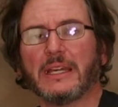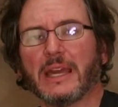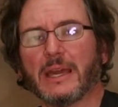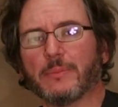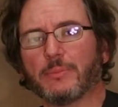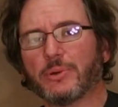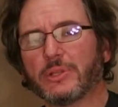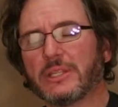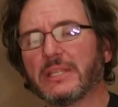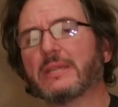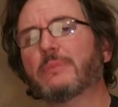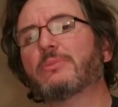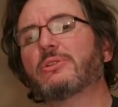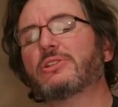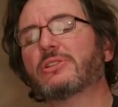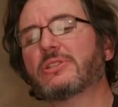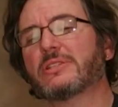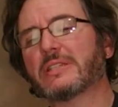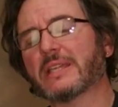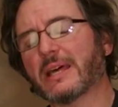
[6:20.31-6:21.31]
and put the
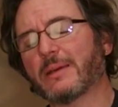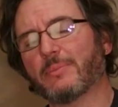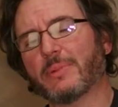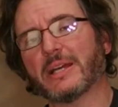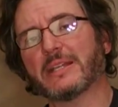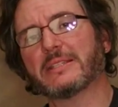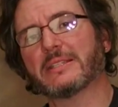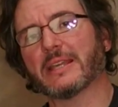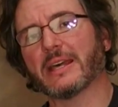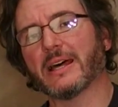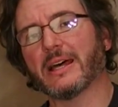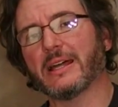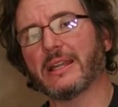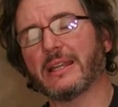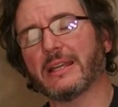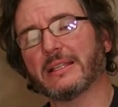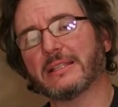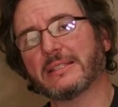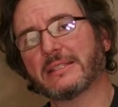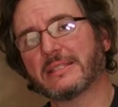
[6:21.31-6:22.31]
images side by
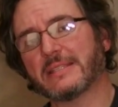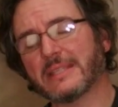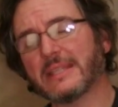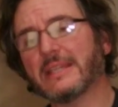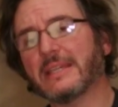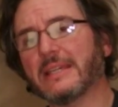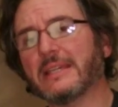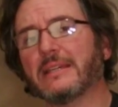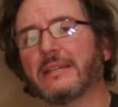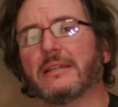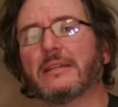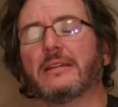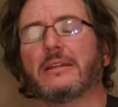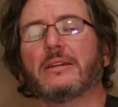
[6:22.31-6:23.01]
side and see